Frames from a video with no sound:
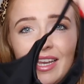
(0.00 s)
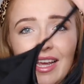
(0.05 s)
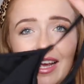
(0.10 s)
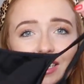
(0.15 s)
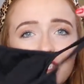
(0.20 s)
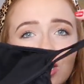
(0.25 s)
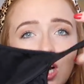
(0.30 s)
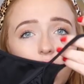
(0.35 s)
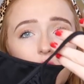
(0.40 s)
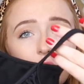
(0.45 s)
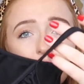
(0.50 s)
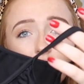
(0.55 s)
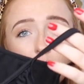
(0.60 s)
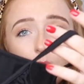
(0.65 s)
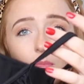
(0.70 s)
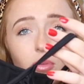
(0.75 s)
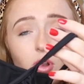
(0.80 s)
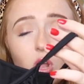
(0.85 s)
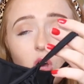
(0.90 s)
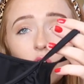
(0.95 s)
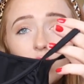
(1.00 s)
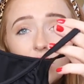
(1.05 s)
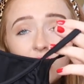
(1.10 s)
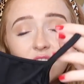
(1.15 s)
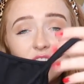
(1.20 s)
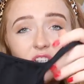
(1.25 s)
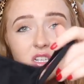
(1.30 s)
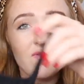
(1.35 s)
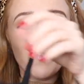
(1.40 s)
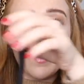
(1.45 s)
leotard from Blot.
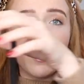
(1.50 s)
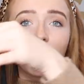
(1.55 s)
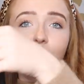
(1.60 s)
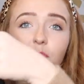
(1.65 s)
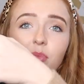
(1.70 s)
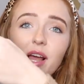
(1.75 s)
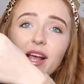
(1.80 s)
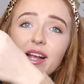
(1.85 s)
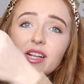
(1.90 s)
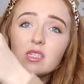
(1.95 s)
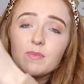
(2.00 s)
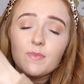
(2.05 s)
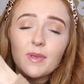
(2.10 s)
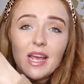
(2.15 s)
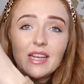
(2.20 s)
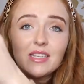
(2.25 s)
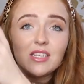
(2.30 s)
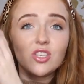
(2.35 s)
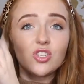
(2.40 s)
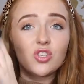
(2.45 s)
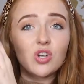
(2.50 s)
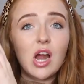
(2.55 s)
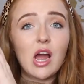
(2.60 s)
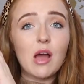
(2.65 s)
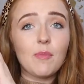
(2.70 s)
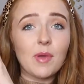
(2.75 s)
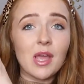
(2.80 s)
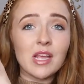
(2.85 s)
It's just very plain spaghetti strap.